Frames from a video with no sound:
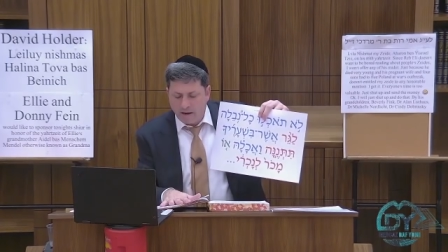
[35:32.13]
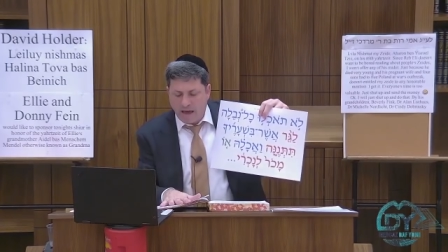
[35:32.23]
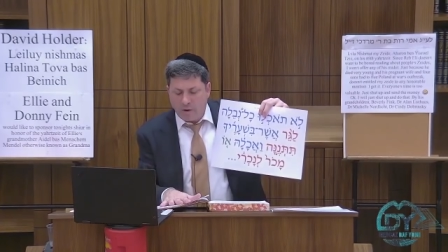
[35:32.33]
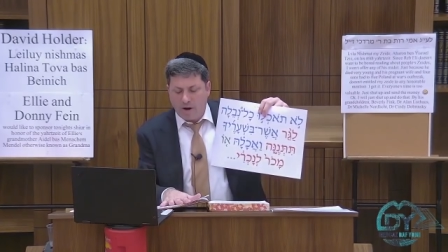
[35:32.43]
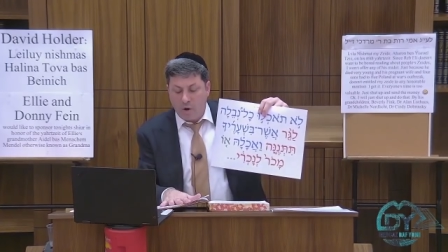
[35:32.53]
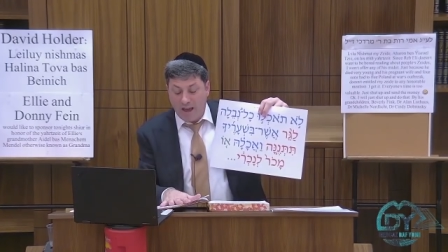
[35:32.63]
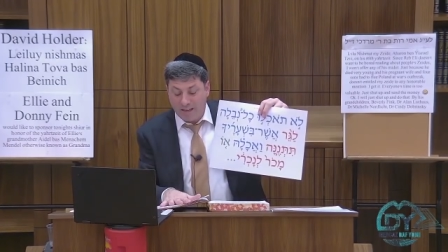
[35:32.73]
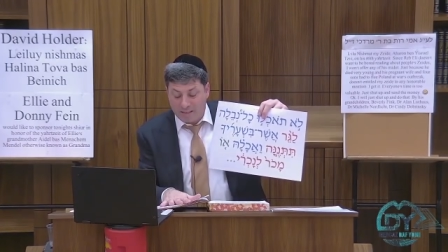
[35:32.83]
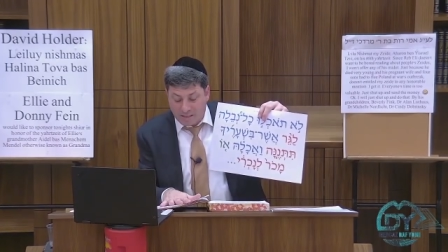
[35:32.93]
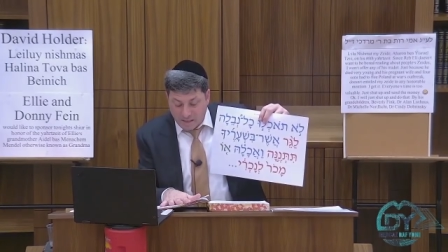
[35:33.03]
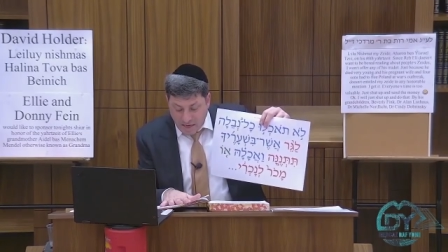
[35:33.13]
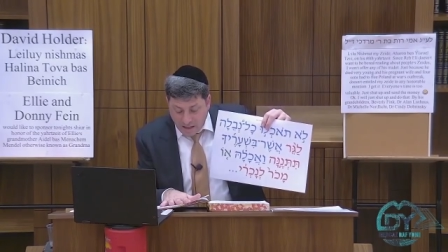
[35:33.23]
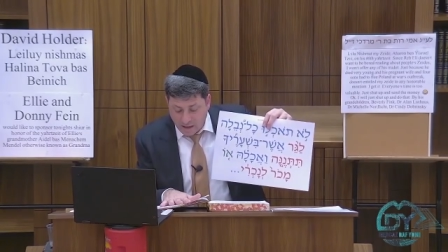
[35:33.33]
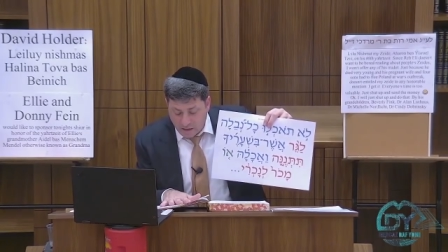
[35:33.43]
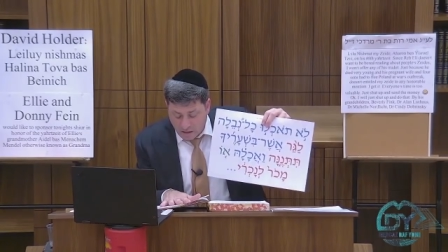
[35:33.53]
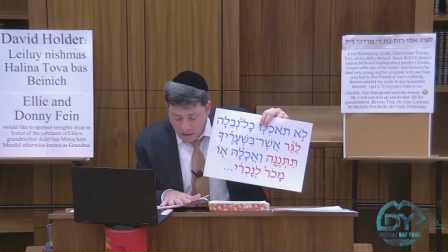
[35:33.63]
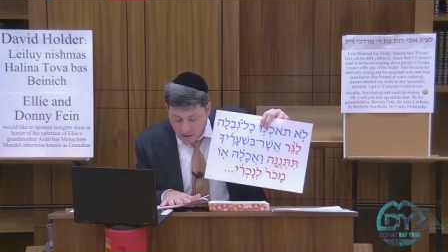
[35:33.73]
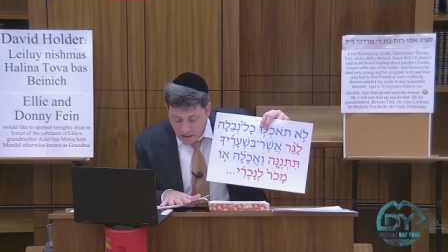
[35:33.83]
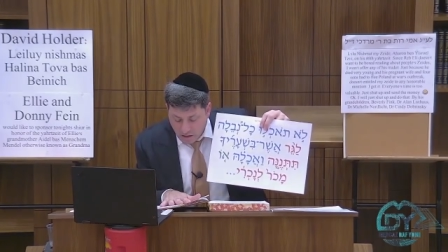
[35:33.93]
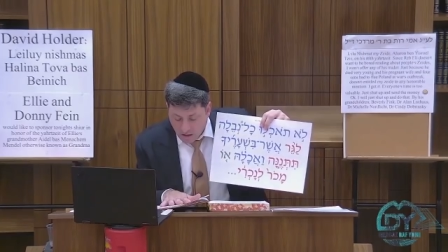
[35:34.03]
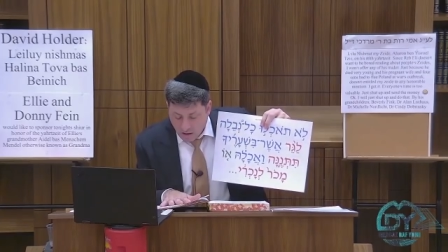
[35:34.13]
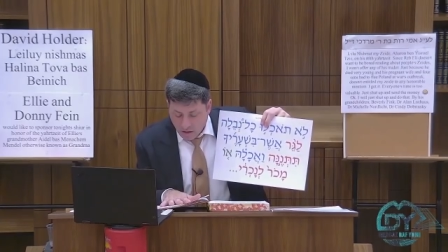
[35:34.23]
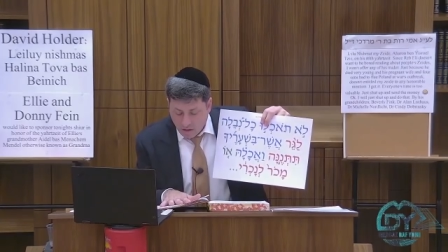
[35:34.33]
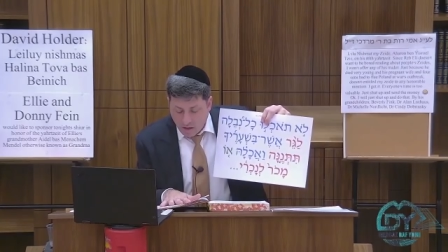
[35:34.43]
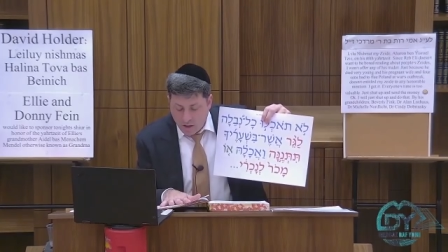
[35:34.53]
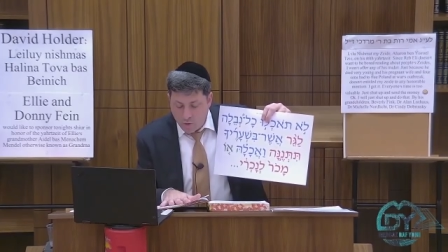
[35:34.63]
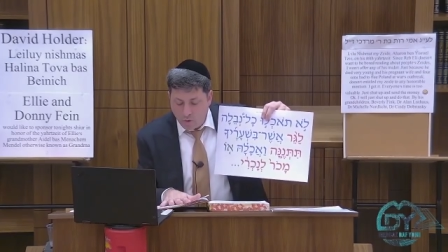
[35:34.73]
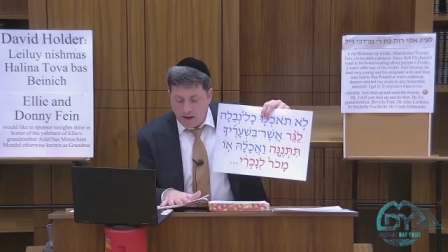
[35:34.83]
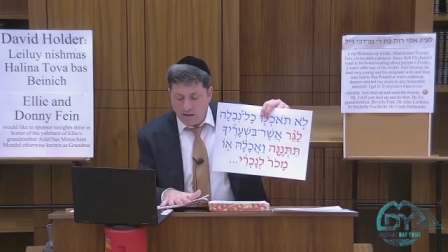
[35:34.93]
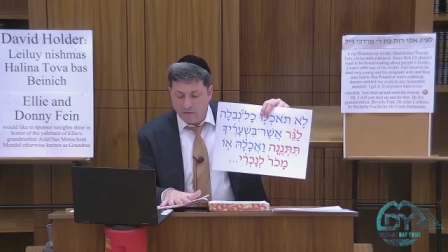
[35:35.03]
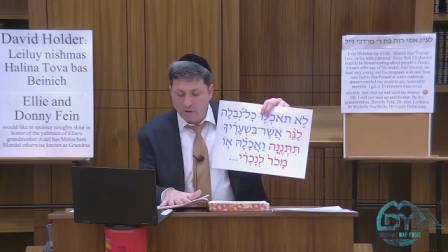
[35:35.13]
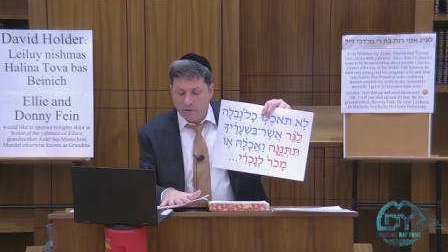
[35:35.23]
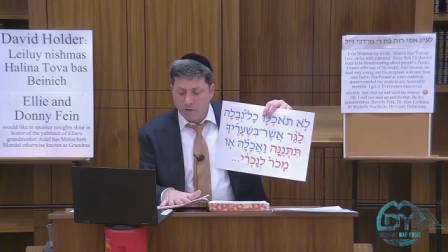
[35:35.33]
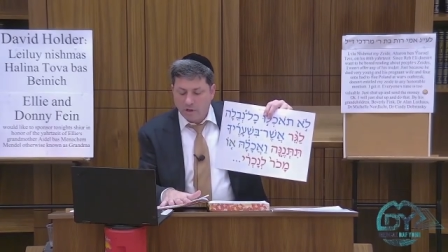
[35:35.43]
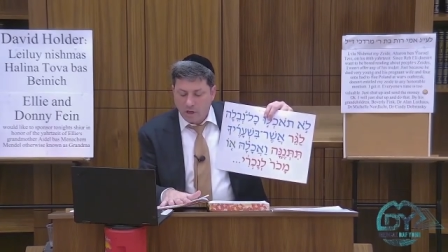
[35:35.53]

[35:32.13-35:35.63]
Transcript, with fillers: How do I know I could sell it to the new convert?